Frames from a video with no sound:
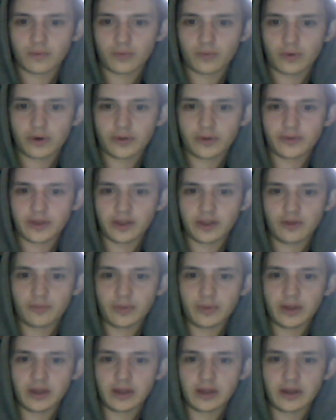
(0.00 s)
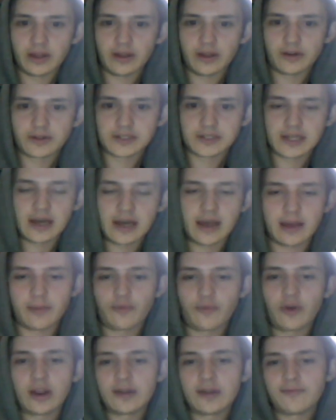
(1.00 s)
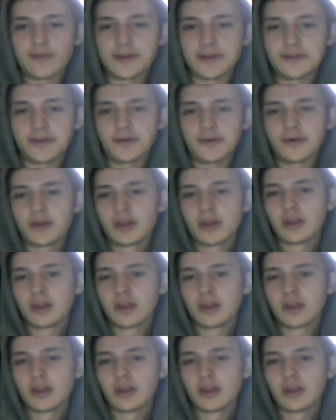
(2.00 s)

Where do you think you'll be in a year's time? Rain V2.